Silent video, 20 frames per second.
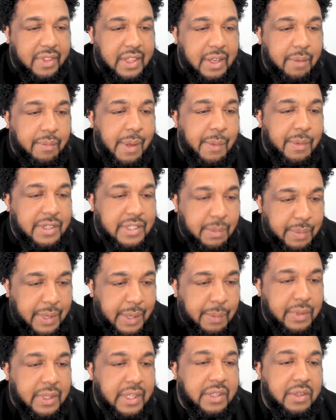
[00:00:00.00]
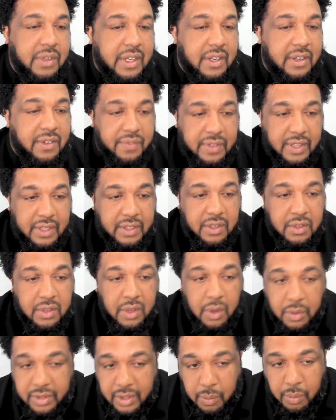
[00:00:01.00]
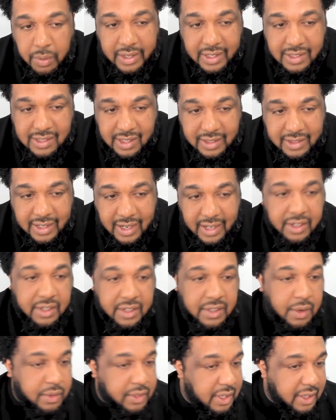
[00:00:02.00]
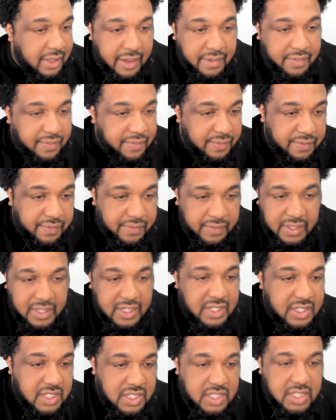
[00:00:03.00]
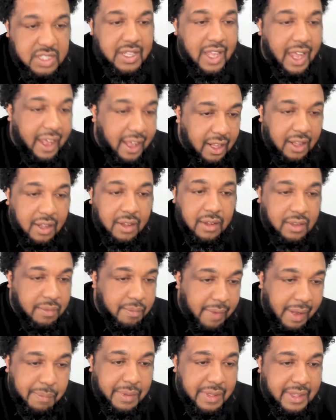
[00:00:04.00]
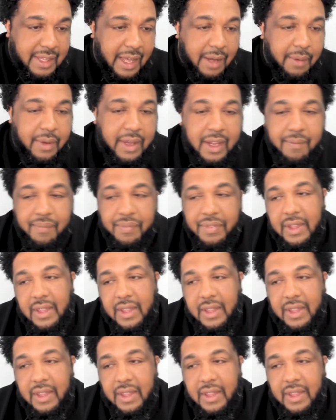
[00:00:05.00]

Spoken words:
There may be some people that their work is like that, their lifestyle might be that way.